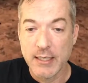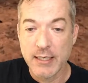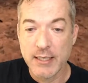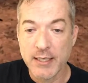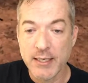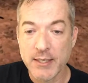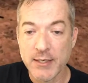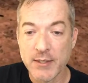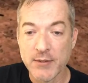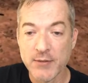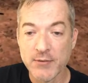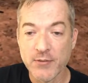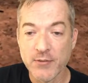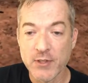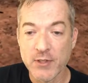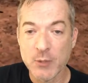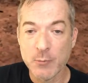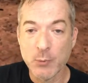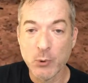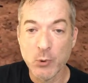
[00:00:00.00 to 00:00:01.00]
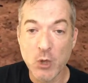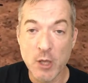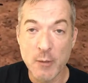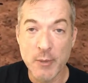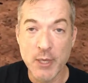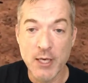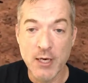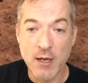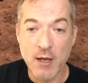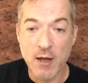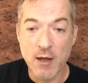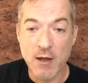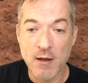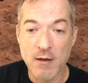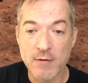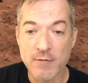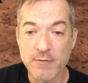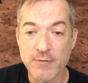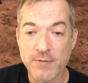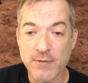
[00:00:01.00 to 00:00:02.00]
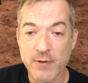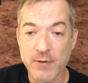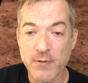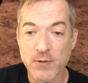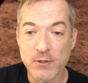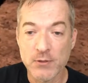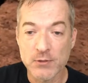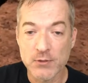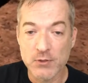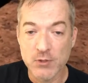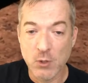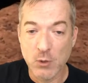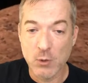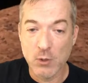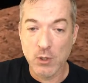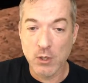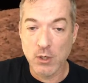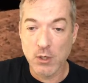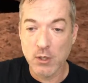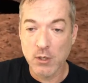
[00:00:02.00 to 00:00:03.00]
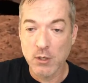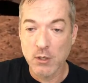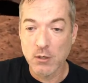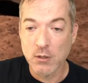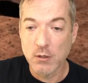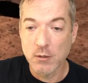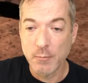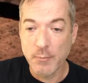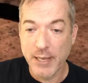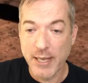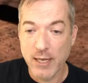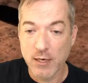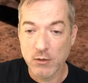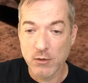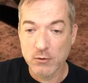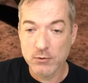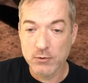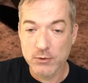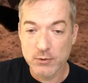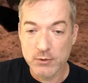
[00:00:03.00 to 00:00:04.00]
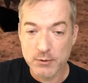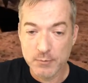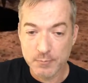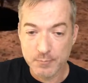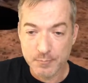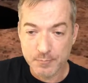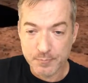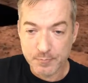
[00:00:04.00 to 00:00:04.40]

is the deployment of the solar panels.